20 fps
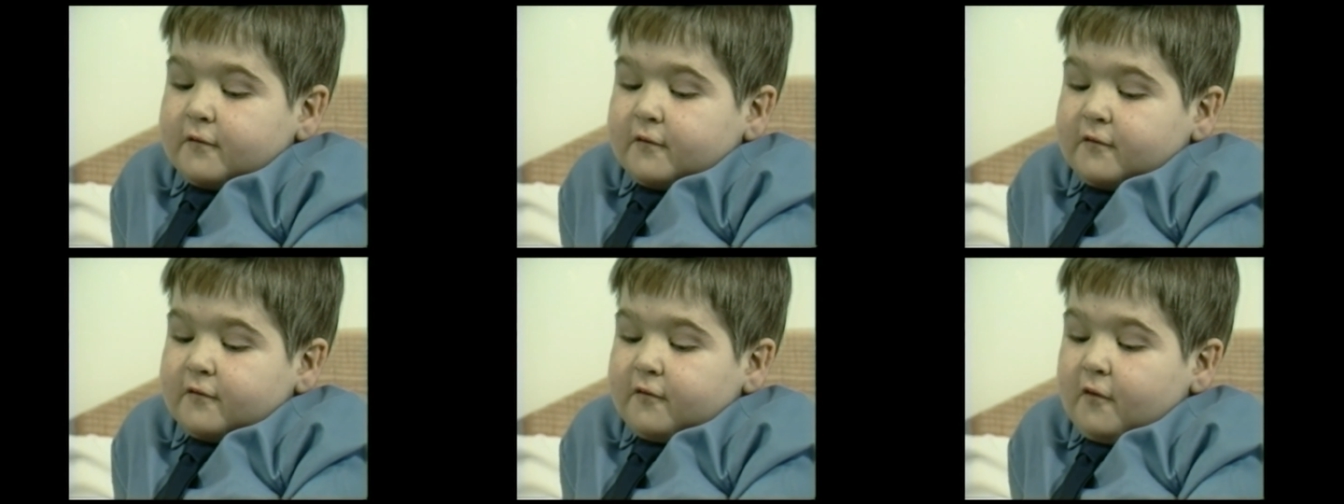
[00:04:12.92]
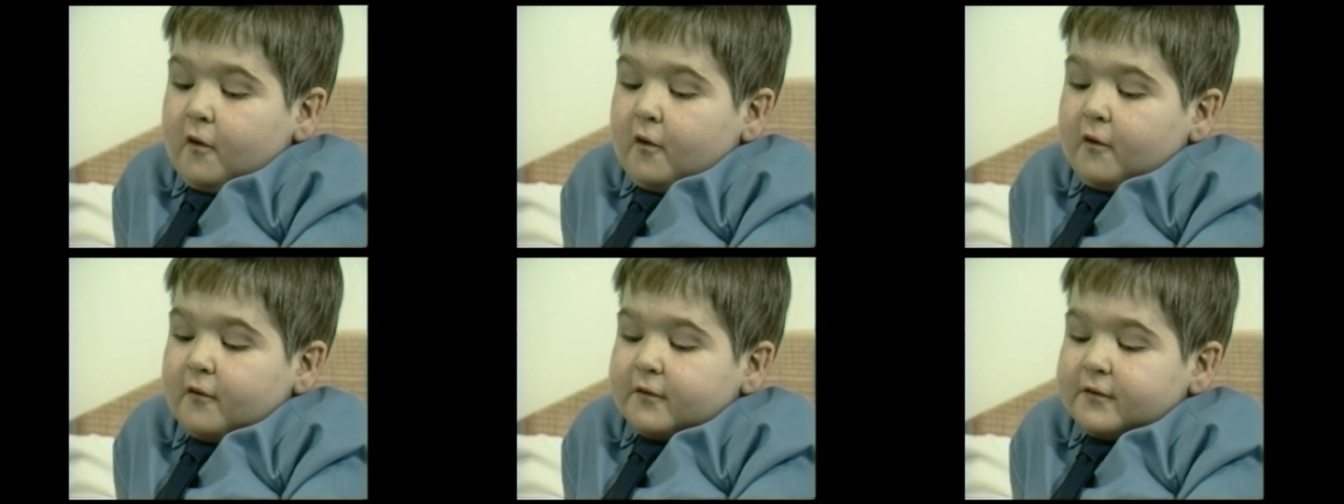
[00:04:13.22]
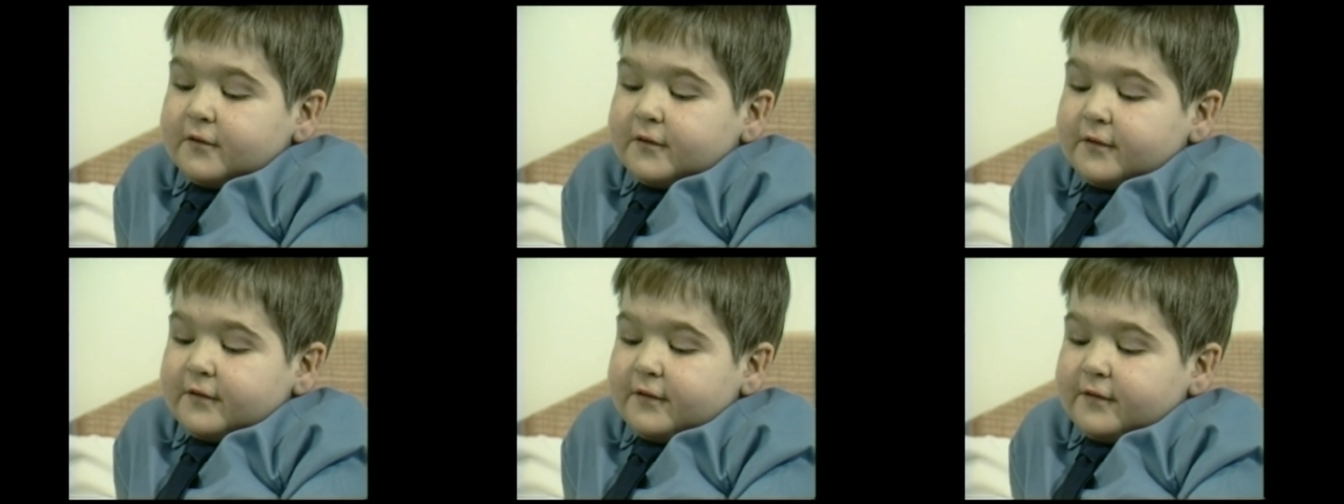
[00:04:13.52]

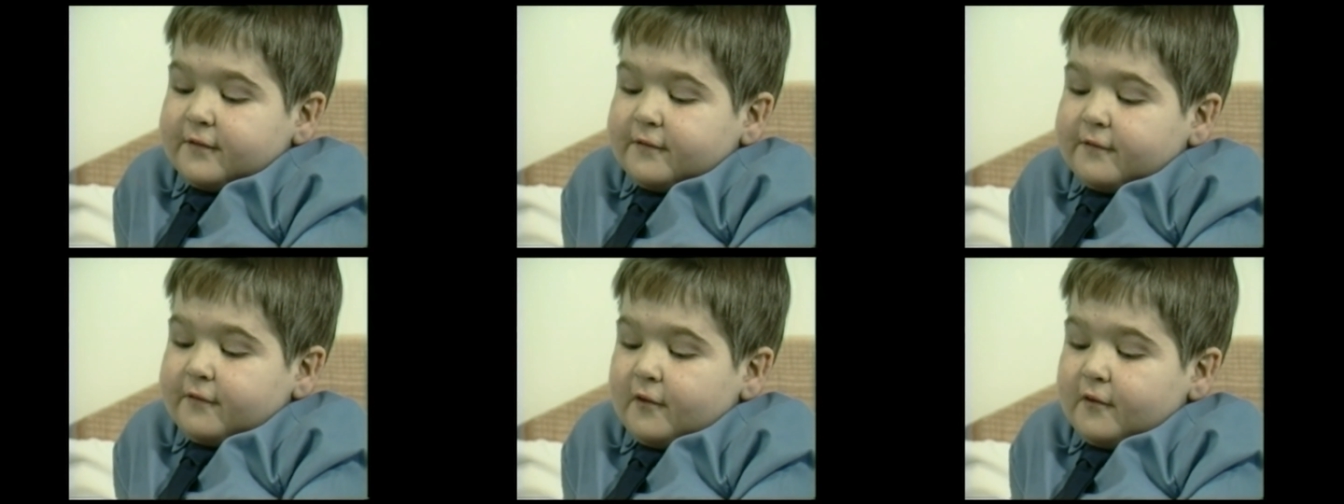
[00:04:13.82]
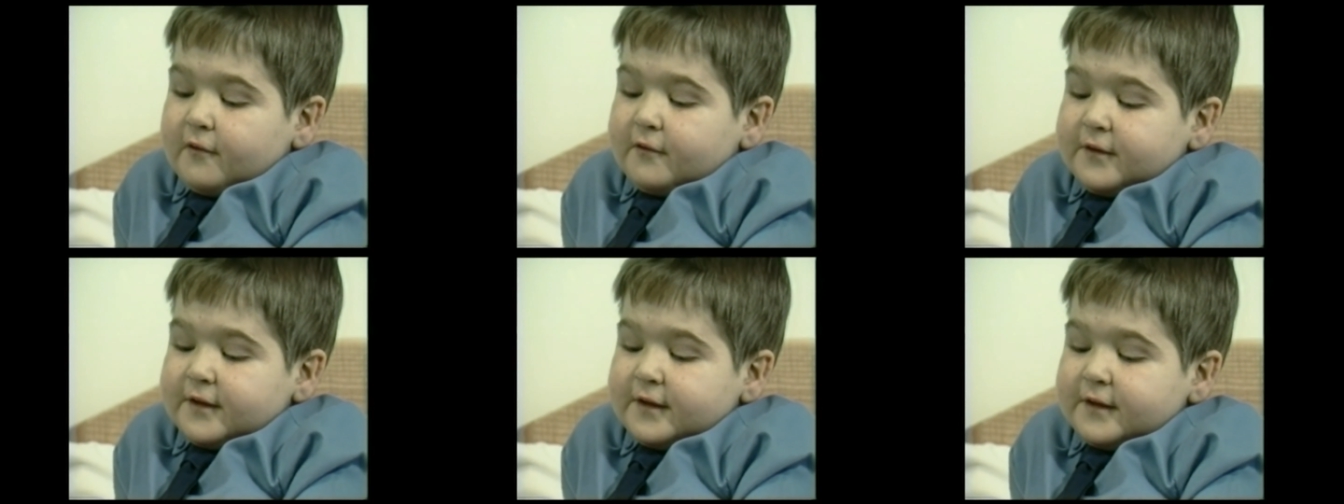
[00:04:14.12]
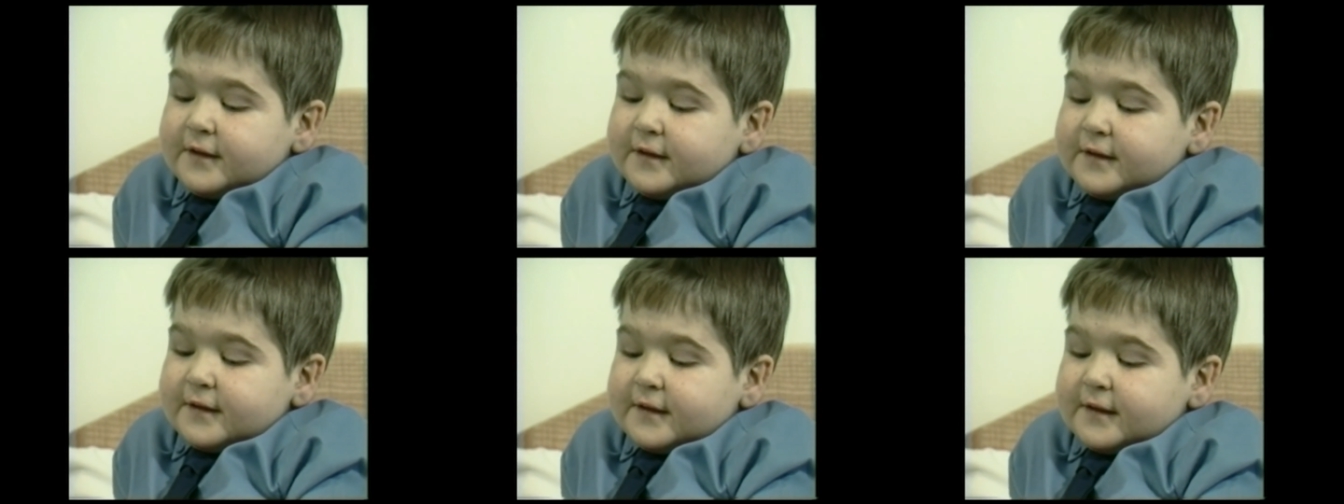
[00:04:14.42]
for
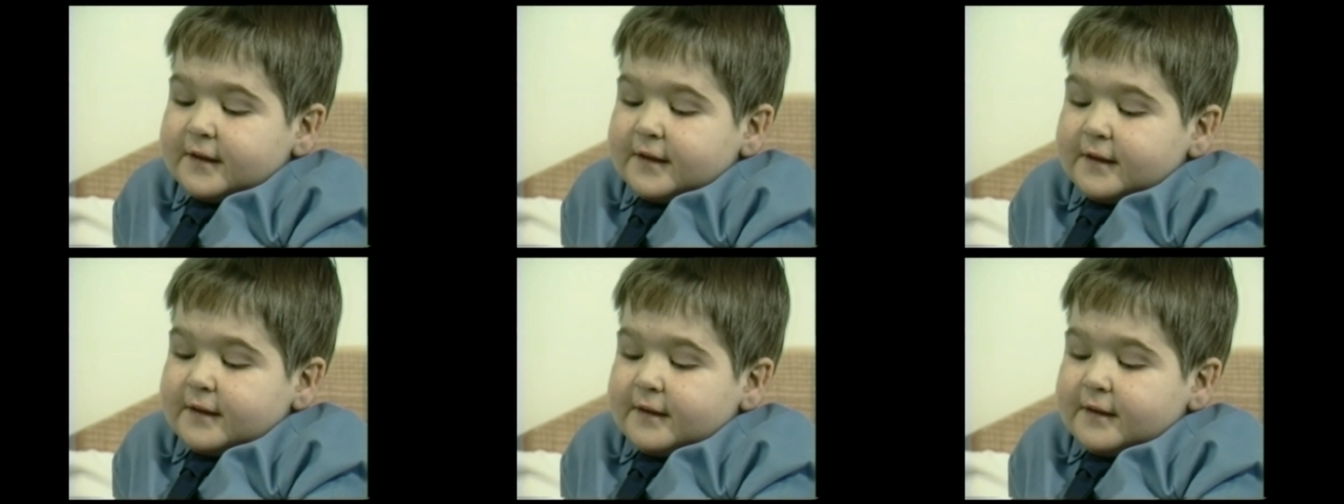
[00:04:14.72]
this